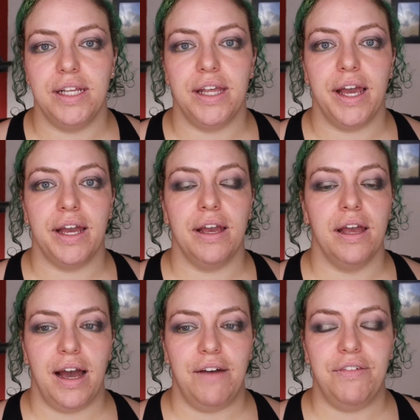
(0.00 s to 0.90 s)
anything.
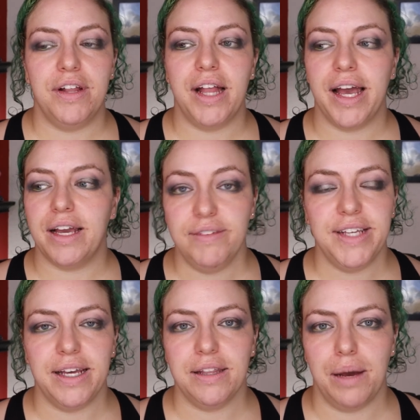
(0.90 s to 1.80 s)
I feel like I've
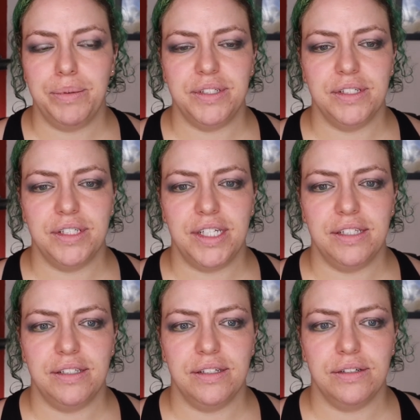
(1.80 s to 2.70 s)
taken the opportunity
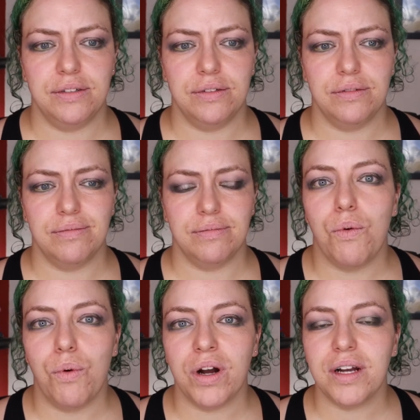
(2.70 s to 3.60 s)
to
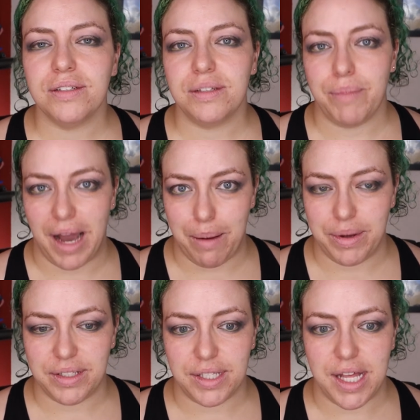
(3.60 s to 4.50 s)
work on some
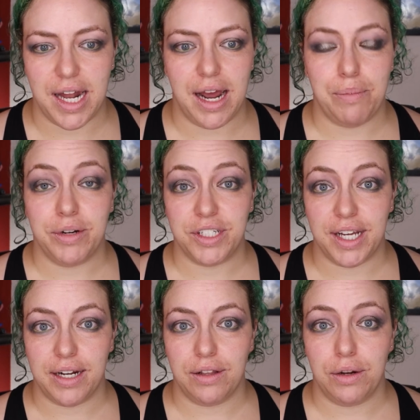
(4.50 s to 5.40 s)
habits that I
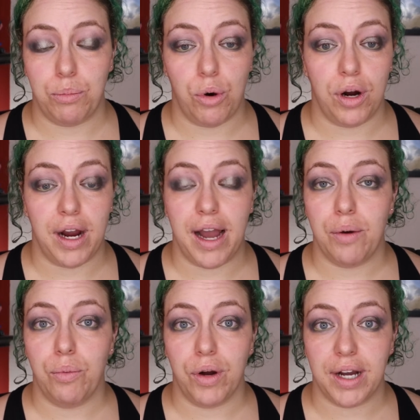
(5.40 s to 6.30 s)
appreciate a little more. I
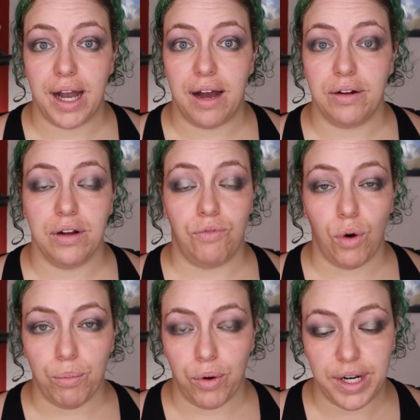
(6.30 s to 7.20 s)
work out
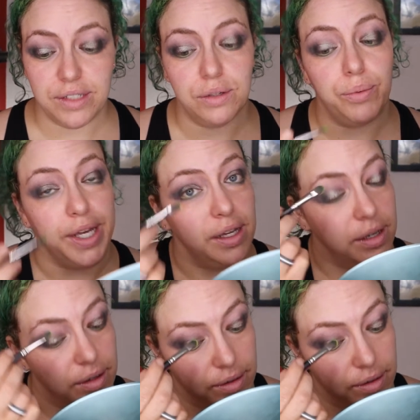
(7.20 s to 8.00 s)
four mornings a week